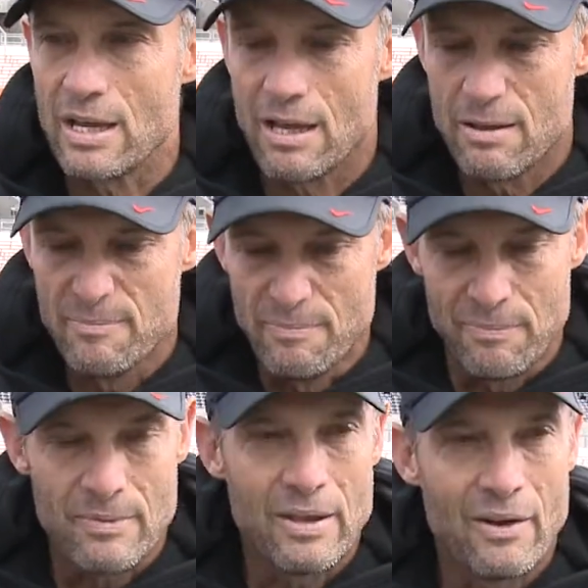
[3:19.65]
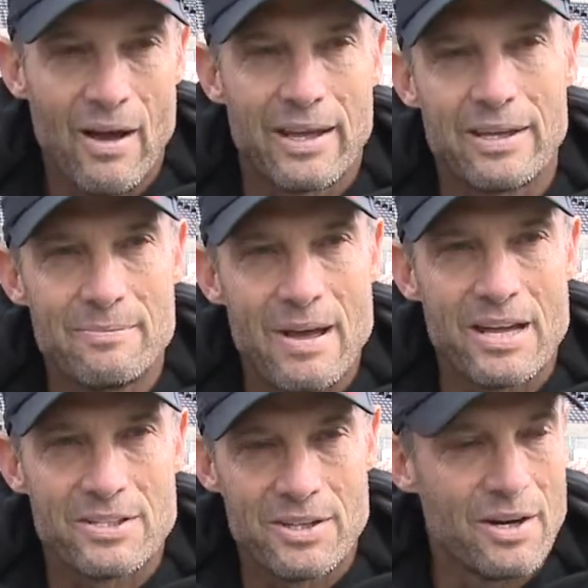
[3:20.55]
Uh, you know, I can
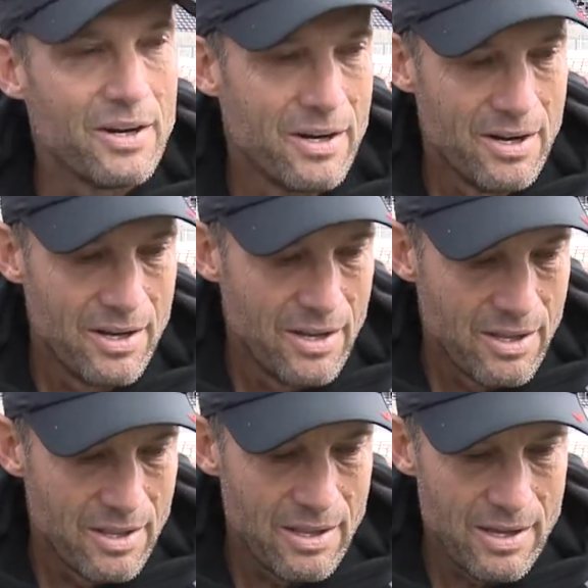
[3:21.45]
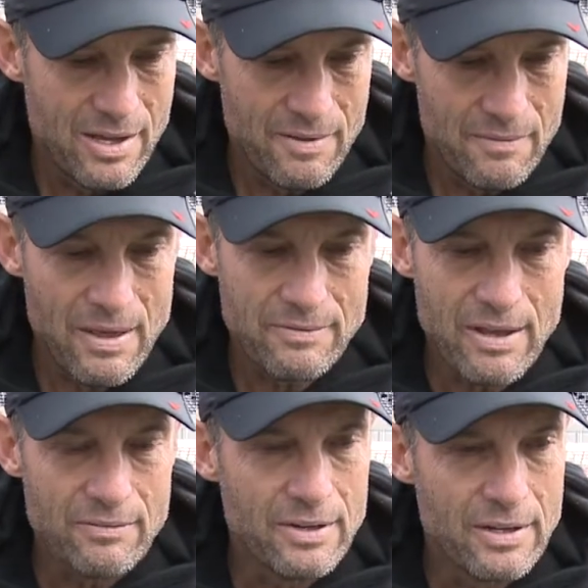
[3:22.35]
imagine they're, uh, they've
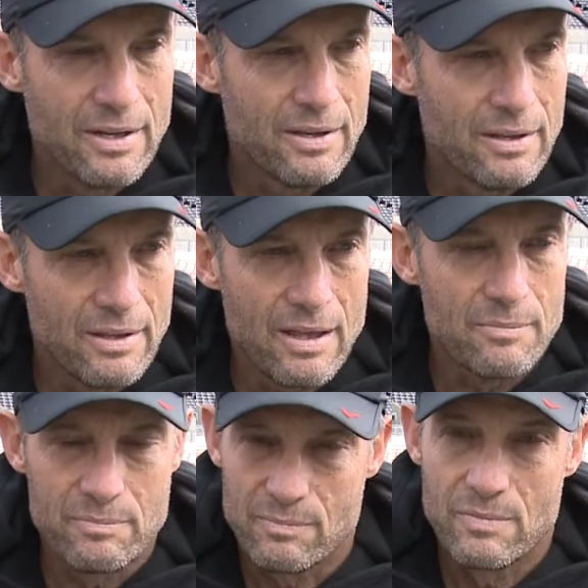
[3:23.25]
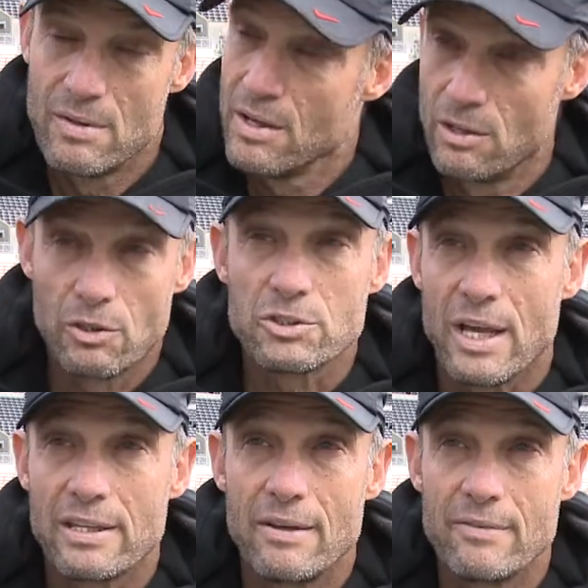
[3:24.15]
given him, looks
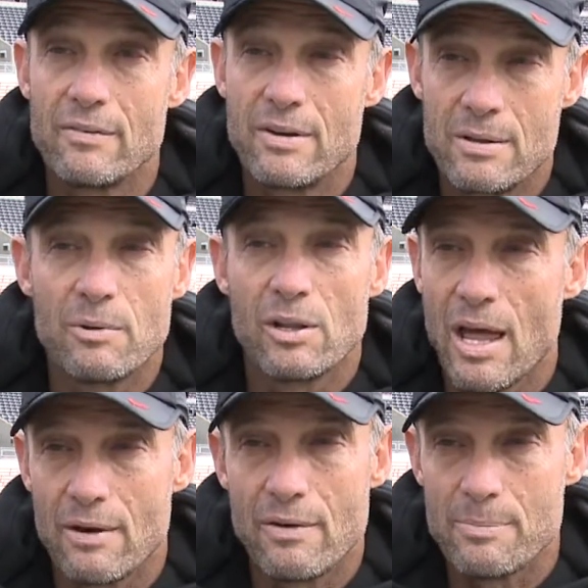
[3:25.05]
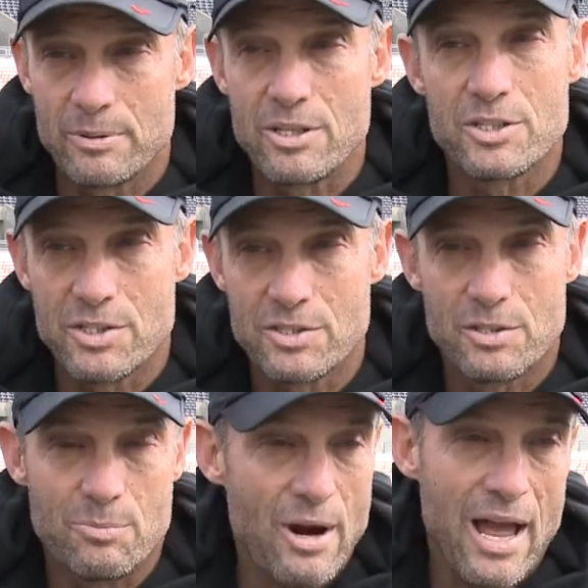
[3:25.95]
like they've given him a lot of repetitions in
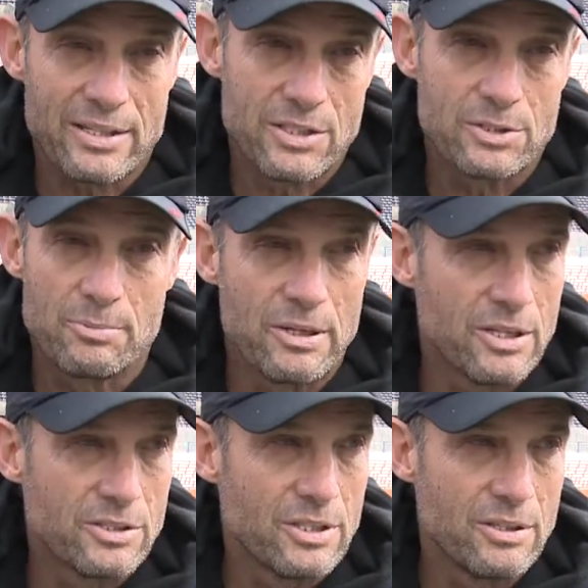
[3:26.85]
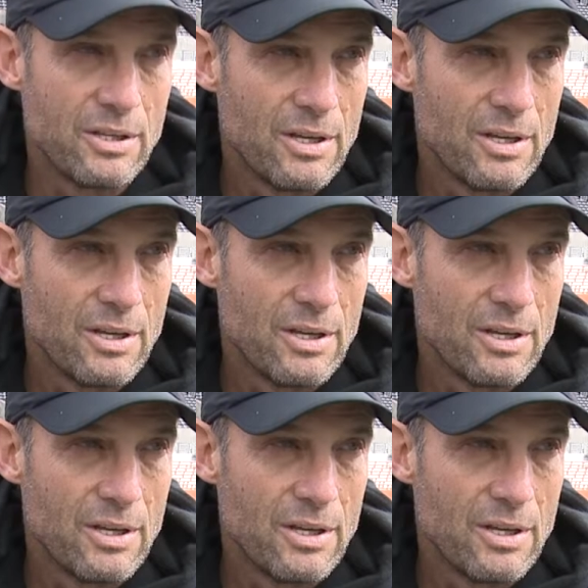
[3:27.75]
practice because it,